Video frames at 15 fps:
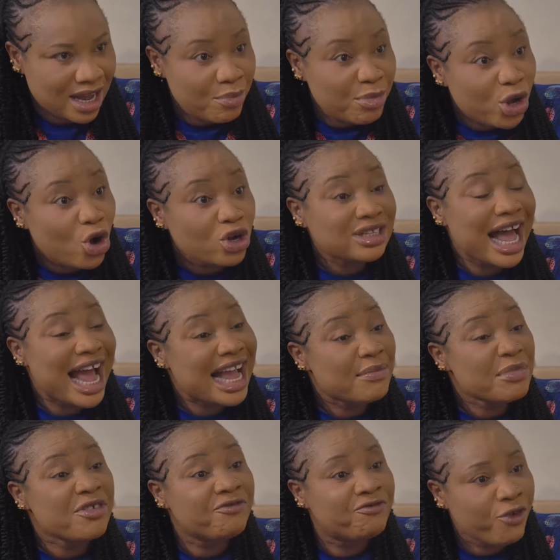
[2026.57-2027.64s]
Because I
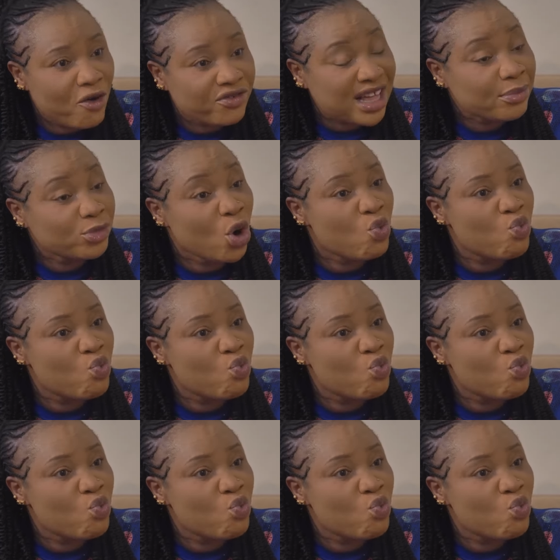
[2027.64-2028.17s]
am involved, I'm your